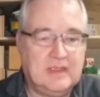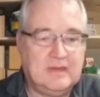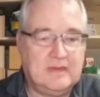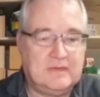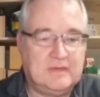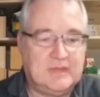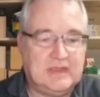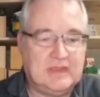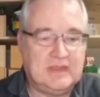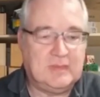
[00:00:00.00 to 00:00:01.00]
warp that
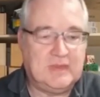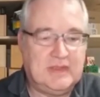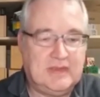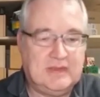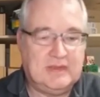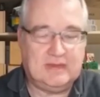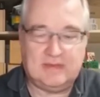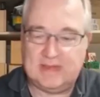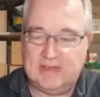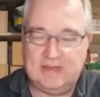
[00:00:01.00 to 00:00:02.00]
a little bit.
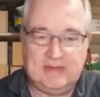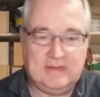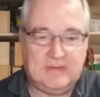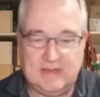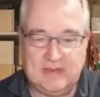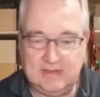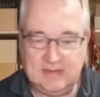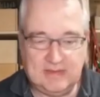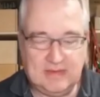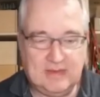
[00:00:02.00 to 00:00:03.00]
Okay, here we are.
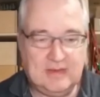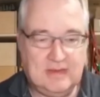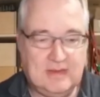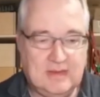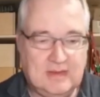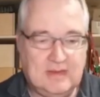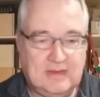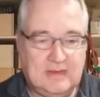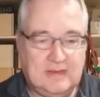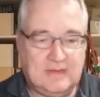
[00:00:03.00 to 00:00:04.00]

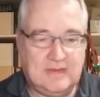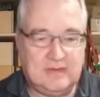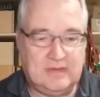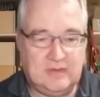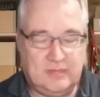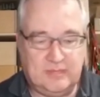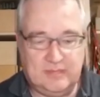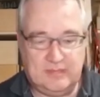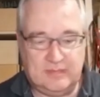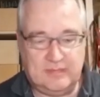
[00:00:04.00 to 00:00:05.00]
When I do a
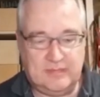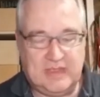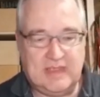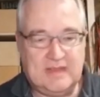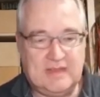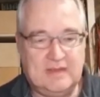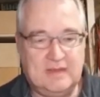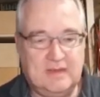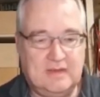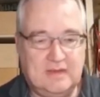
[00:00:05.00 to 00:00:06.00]
PS,
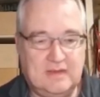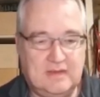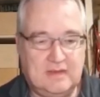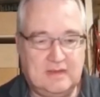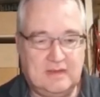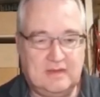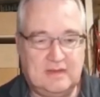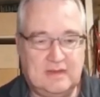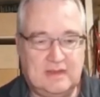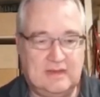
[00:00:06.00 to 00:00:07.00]

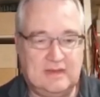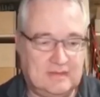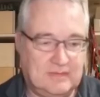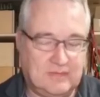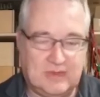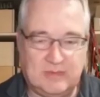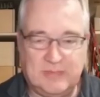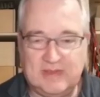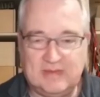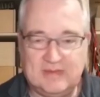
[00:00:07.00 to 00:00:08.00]
again
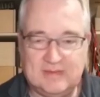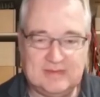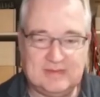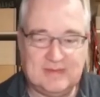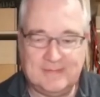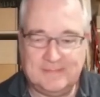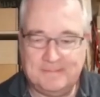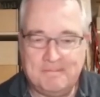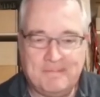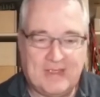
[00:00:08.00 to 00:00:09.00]
warping.
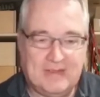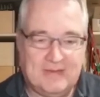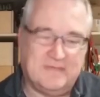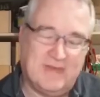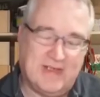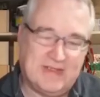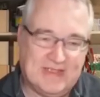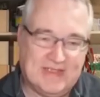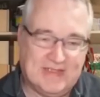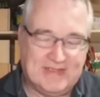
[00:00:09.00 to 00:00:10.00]
It's very
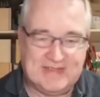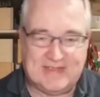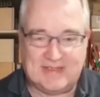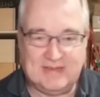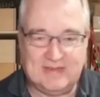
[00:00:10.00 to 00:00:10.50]
nice actually.